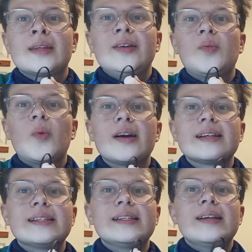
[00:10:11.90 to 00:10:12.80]
It works
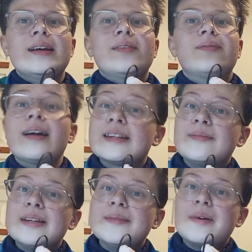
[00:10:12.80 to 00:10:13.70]

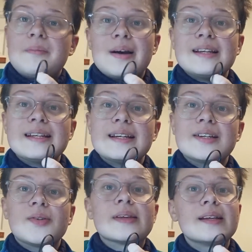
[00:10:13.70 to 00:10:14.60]
randomly by binding
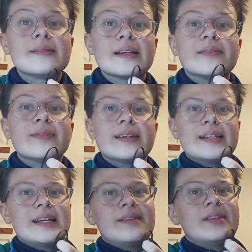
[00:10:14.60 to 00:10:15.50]
to a cell surface,
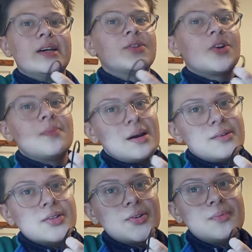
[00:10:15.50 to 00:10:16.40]
and if there are no
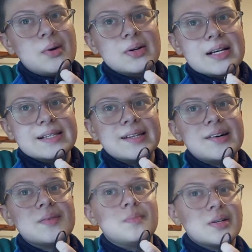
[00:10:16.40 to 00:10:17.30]
biological markers that are
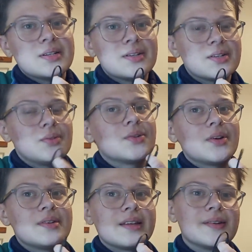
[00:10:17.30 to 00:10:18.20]
abundant on
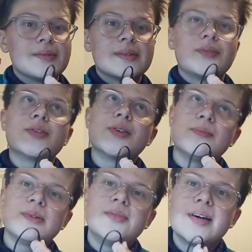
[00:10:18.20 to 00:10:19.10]
host cells, for
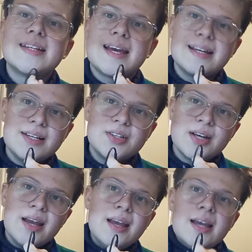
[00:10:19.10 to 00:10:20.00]
example factor H,
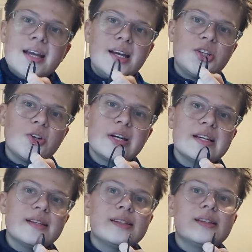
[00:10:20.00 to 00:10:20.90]
it
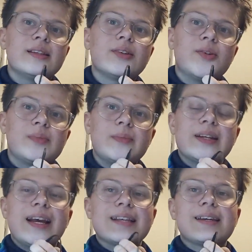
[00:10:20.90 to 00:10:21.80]
triggers the complement
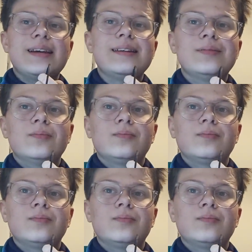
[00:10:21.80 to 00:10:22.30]
cascade.